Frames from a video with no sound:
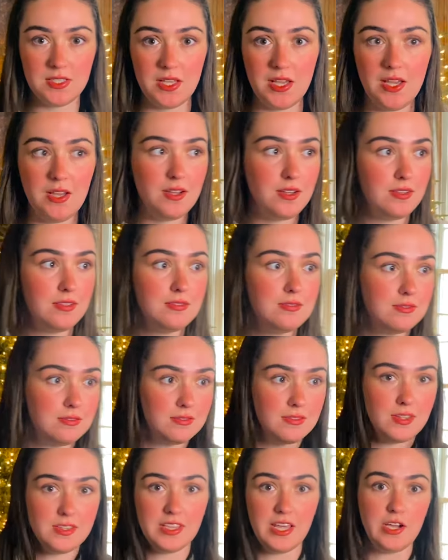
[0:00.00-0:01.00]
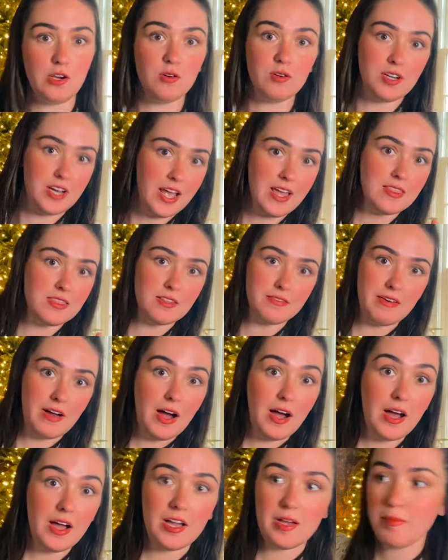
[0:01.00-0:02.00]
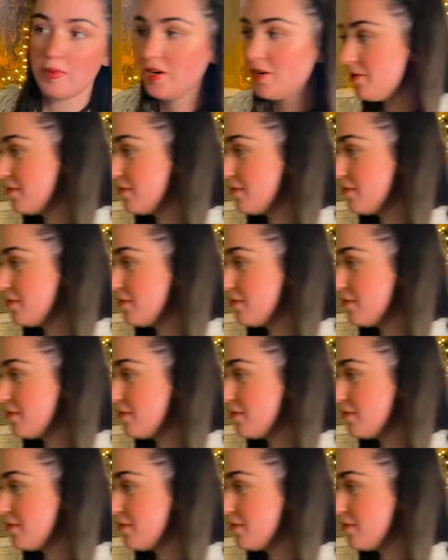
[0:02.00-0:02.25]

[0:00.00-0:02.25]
think they create the vibe.